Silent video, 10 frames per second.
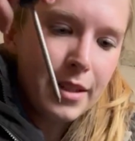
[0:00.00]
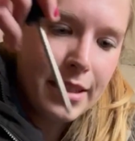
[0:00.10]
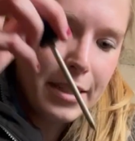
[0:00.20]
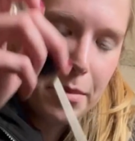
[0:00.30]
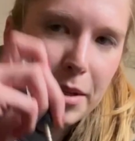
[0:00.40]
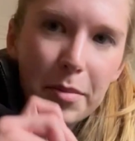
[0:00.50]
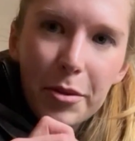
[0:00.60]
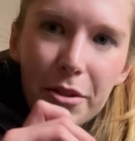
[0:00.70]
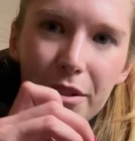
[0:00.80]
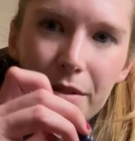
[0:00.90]
Well, in my
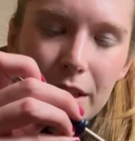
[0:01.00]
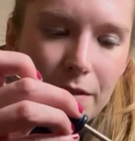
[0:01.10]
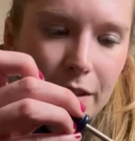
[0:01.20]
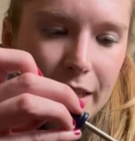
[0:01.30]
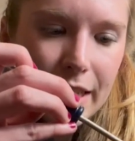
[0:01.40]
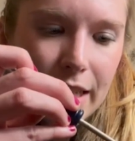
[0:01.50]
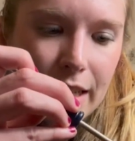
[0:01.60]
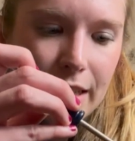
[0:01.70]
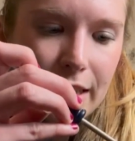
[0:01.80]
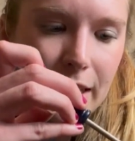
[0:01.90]
pursuit to fix things,